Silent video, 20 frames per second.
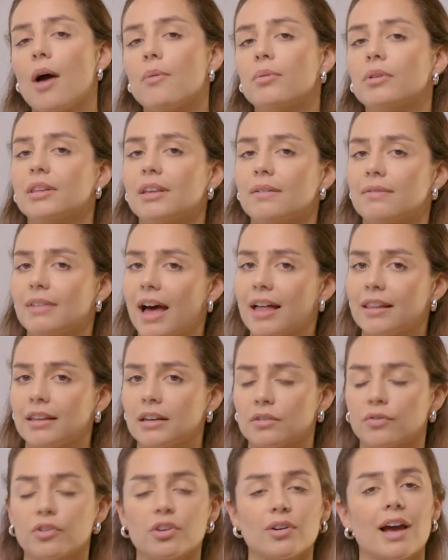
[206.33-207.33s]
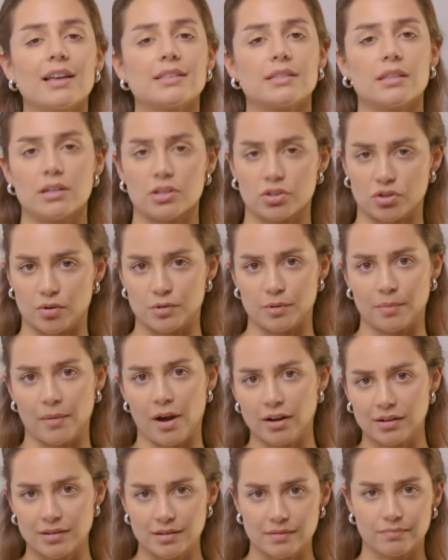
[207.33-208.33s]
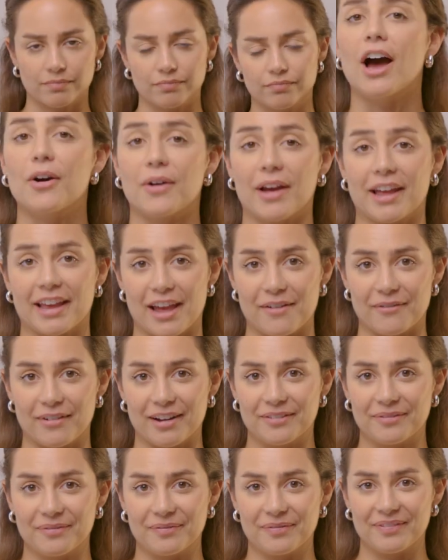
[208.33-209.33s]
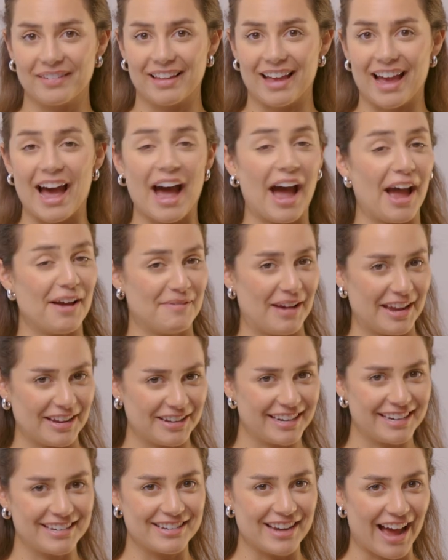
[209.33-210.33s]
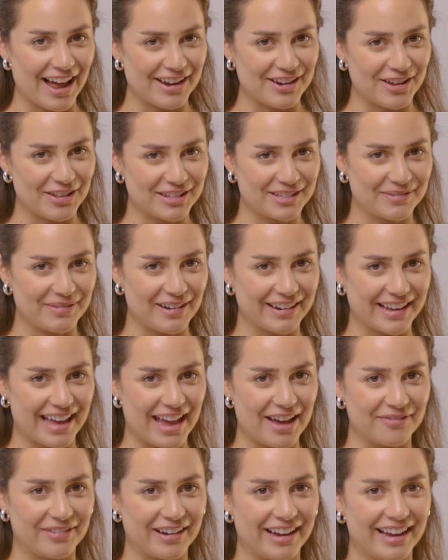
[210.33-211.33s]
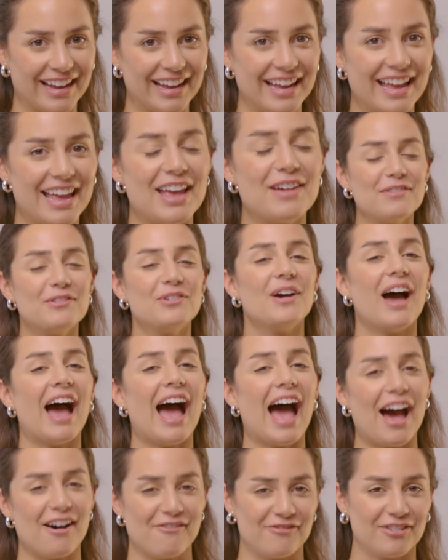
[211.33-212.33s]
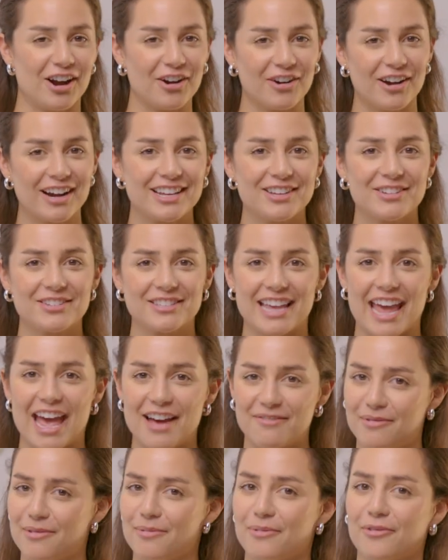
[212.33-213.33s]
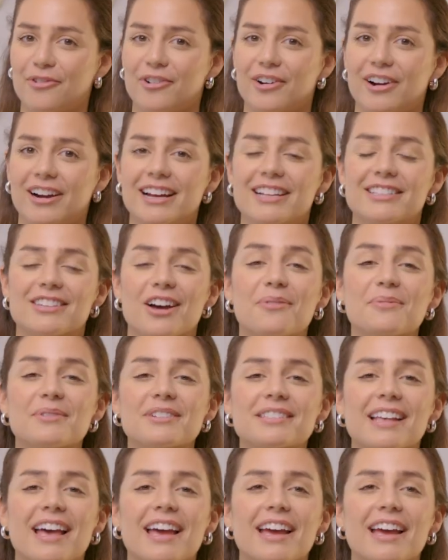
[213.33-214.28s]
I will leave that linked for you guys in the description box. Okay, Canva. I bet you did not know this about Canva. If you haven't already used Canva before, it's almost